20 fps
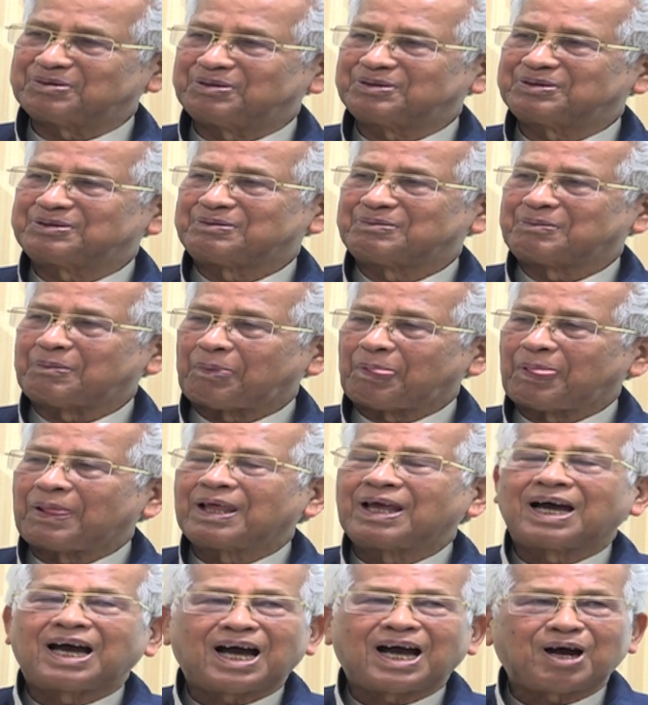Court,
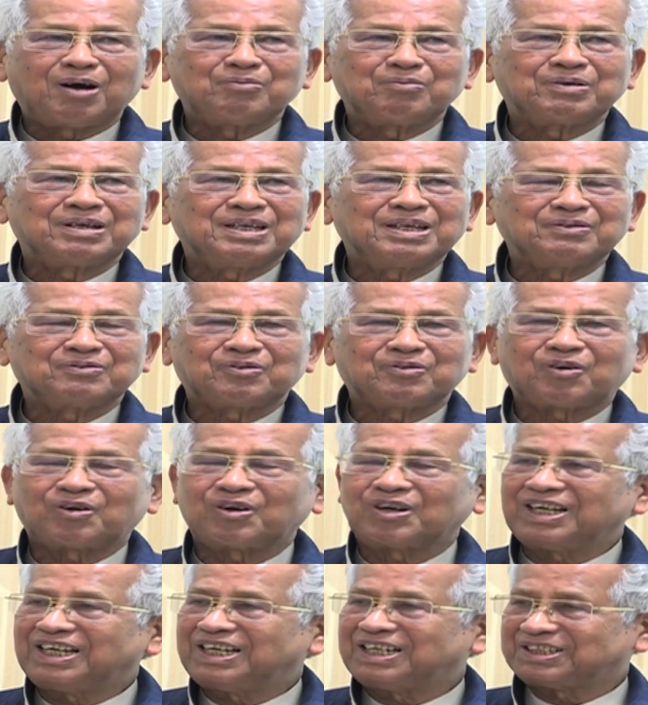how many
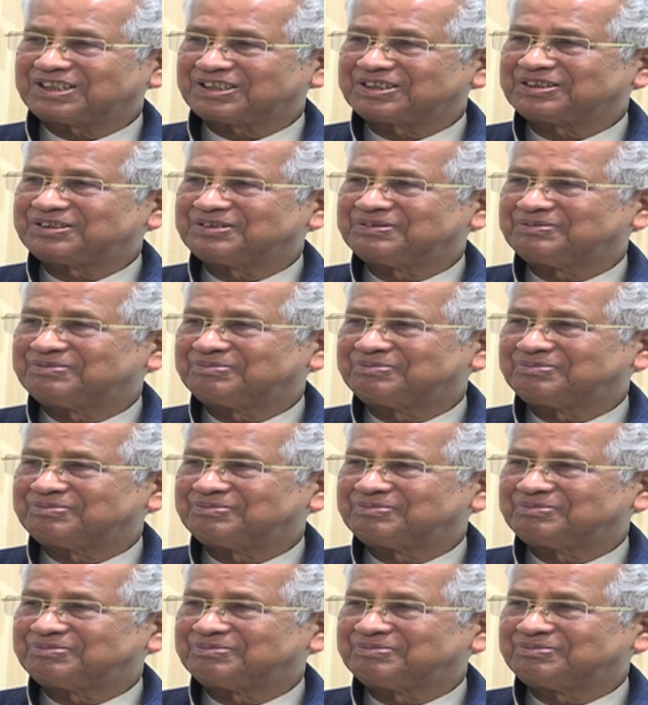foreigners